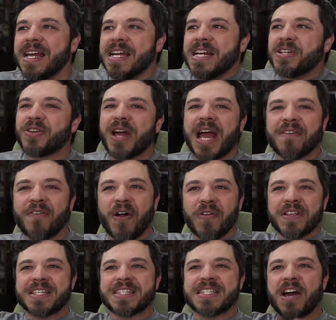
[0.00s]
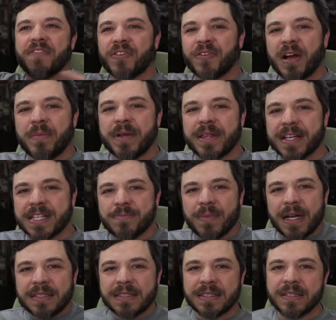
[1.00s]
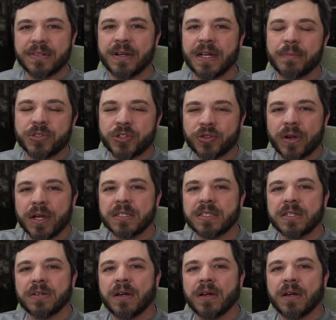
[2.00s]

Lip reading: So I have all this stuff around me that's mine to do, and I'm trying to